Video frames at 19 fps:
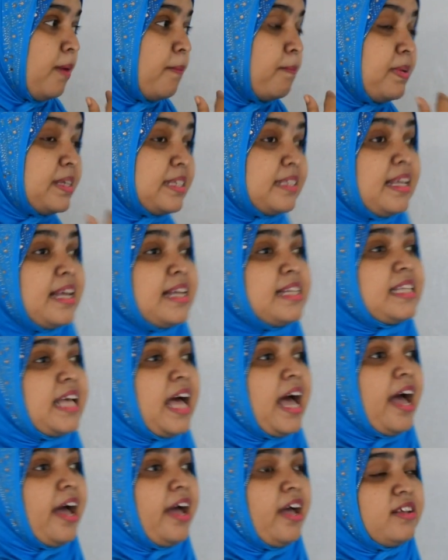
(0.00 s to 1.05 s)
business
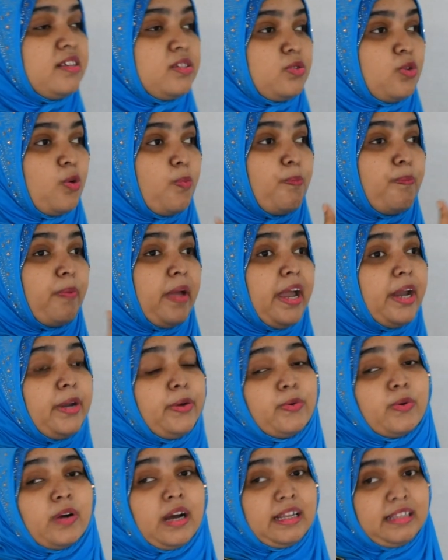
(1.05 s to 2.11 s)
has to pay
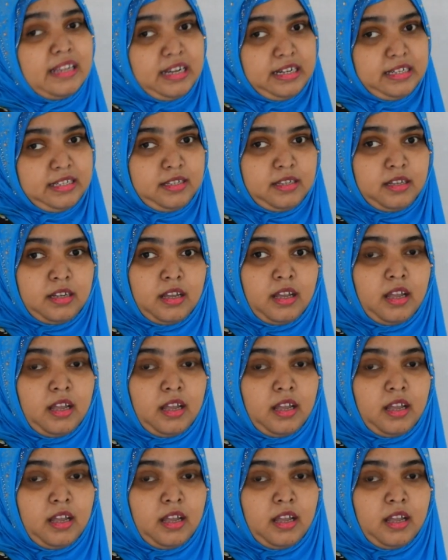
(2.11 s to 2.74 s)
to others.